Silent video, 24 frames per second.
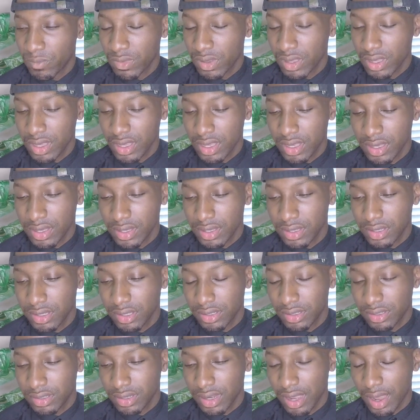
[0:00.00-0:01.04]

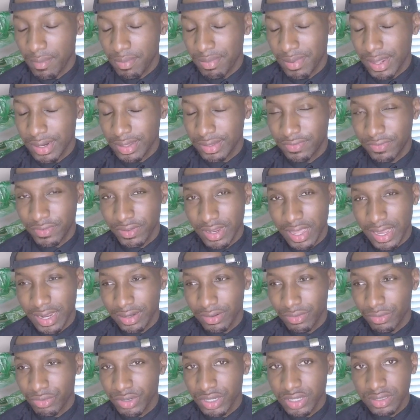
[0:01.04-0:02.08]
And I probably feel like
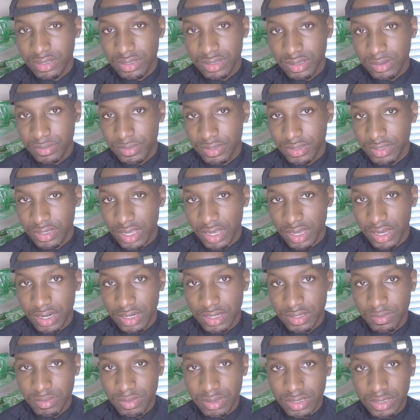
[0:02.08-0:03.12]
the reason I'm
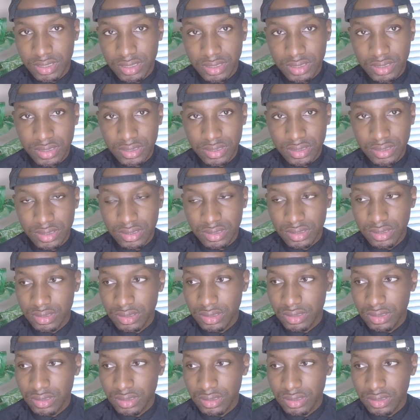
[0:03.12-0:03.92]
scared is because